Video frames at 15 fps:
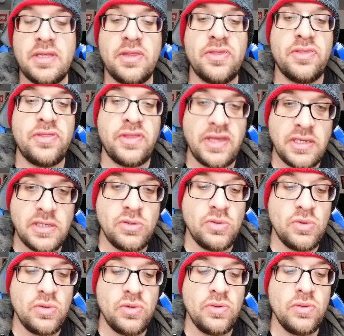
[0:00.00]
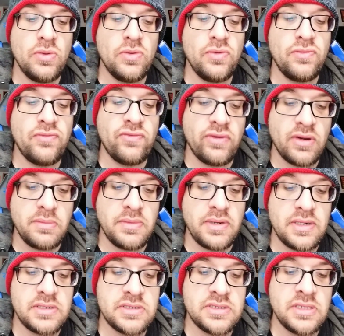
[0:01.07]
thank you very
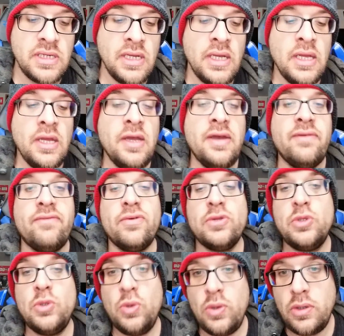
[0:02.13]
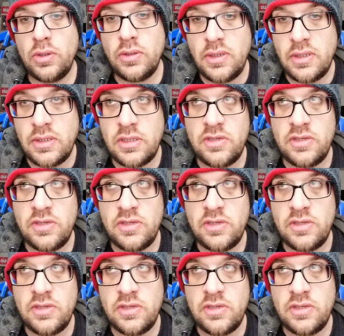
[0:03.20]
much for tuning in.